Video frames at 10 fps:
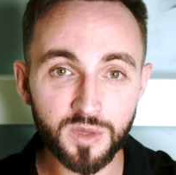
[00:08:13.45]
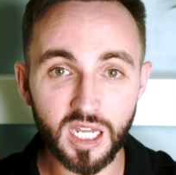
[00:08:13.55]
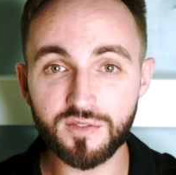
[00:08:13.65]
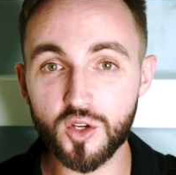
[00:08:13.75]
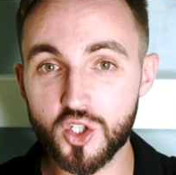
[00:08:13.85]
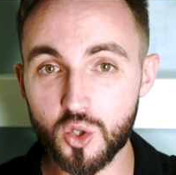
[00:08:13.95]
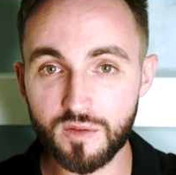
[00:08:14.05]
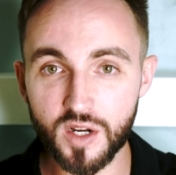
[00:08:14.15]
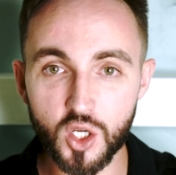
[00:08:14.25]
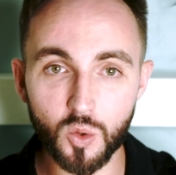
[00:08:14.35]
And if you do
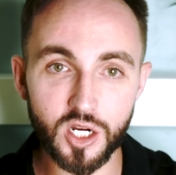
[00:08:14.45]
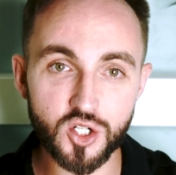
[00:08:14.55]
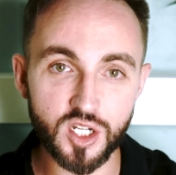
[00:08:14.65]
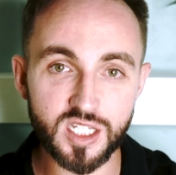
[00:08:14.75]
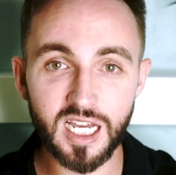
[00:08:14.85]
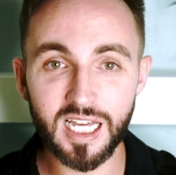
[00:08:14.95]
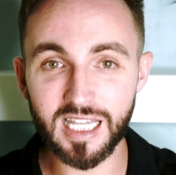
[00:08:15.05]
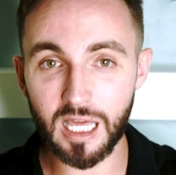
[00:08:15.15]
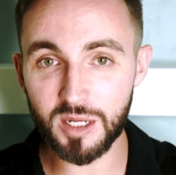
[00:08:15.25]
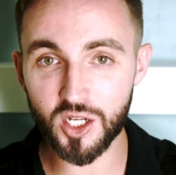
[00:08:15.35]
have any questions, let me